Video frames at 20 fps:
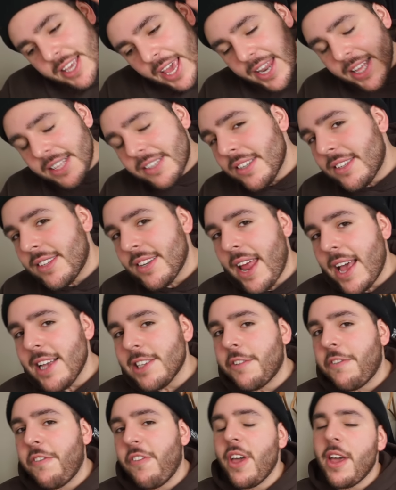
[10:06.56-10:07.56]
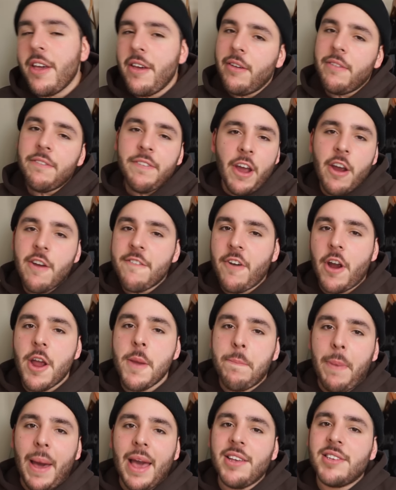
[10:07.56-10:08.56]
Getting into today's fit, very, very
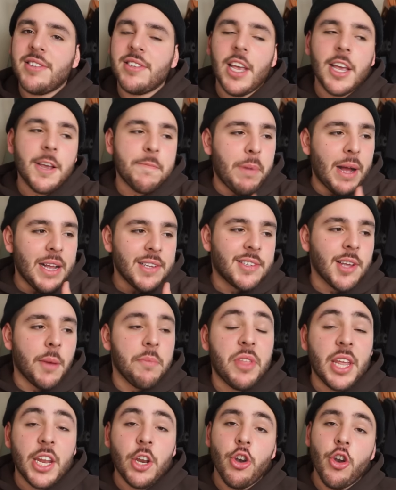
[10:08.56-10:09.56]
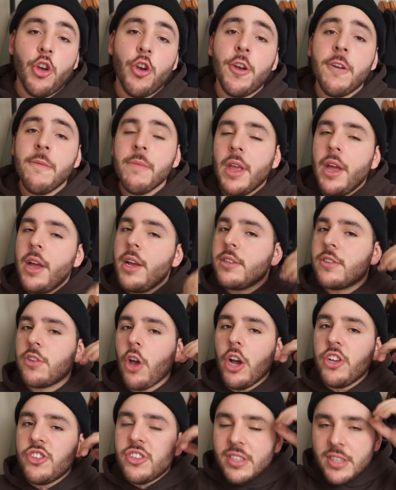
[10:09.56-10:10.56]
basic, but something new.
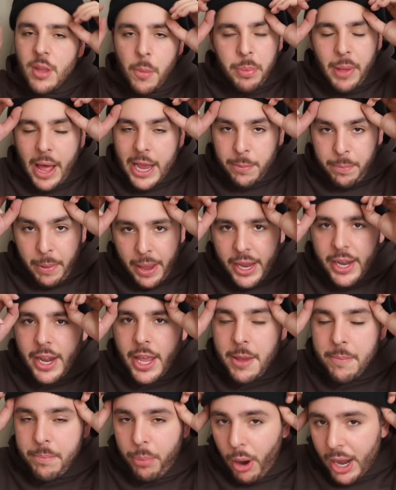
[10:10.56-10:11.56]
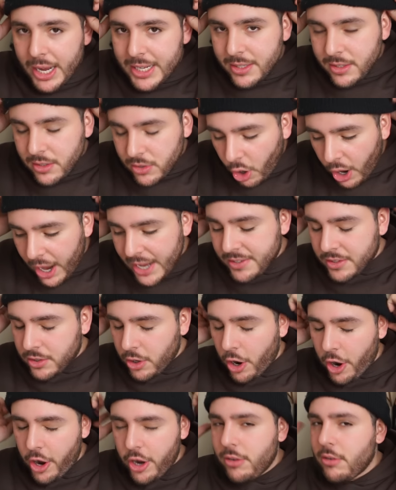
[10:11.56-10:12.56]
So just a black beanie by
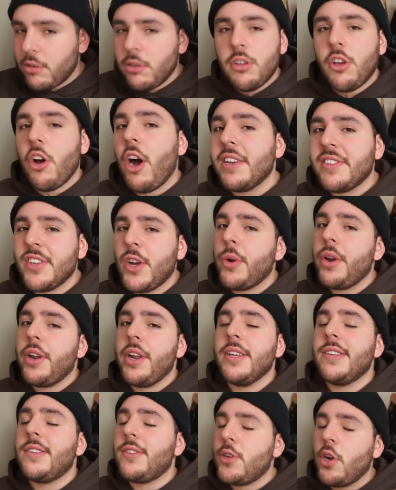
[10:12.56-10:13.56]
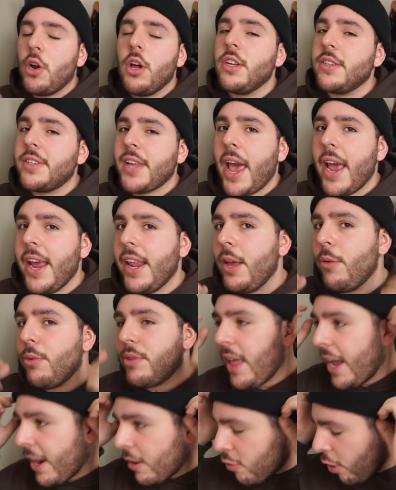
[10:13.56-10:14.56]
Daiso. You guys know what it is, $2.80 with
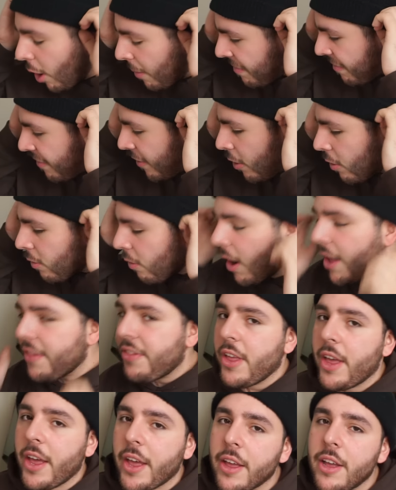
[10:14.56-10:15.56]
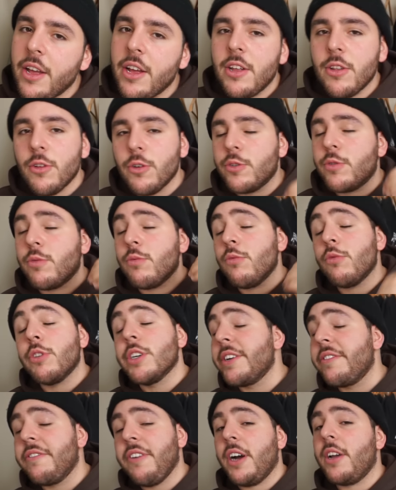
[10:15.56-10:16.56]
that crop feel right there. Looks
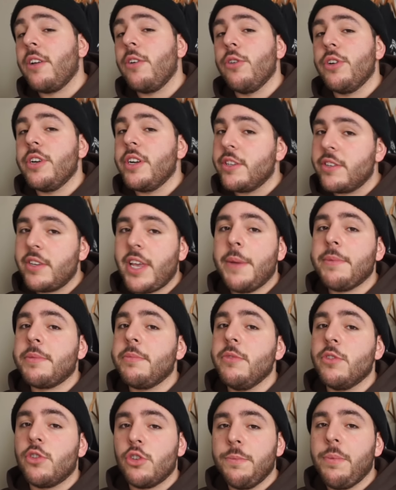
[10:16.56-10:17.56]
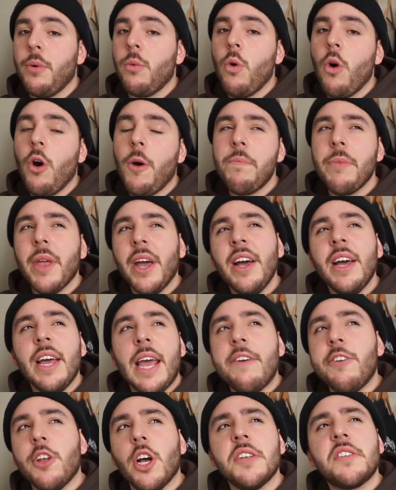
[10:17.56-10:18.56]
really fucking good and it keeps me super warm.
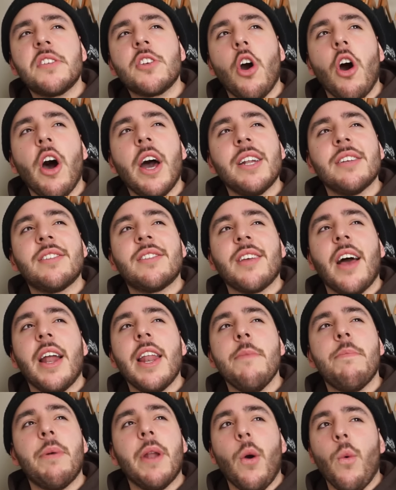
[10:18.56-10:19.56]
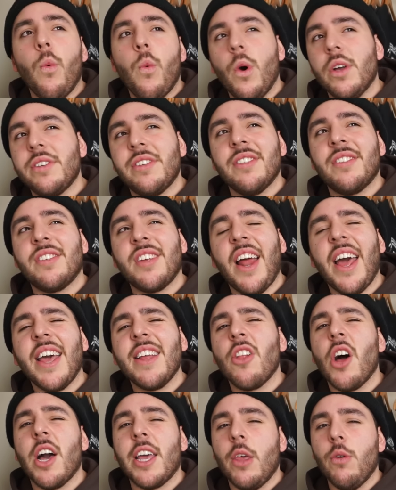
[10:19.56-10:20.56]
Even though it's kind of sunny, but it wasn't today,
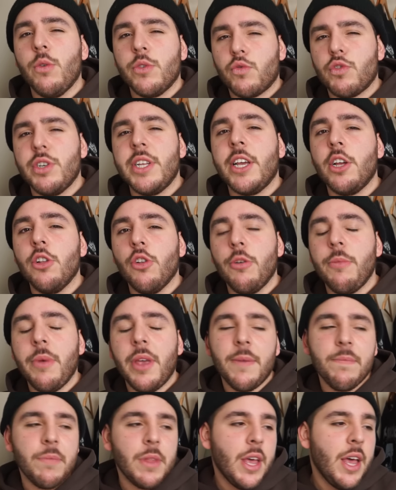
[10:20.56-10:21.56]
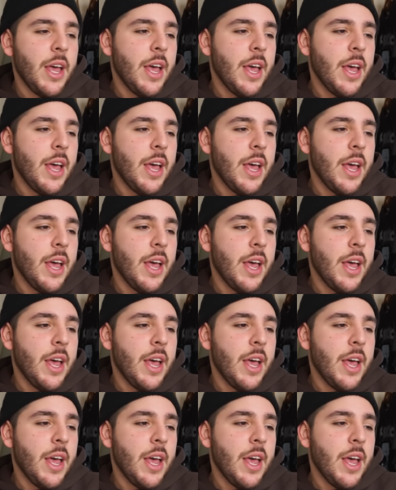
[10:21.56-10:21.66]
like it was really gloomy.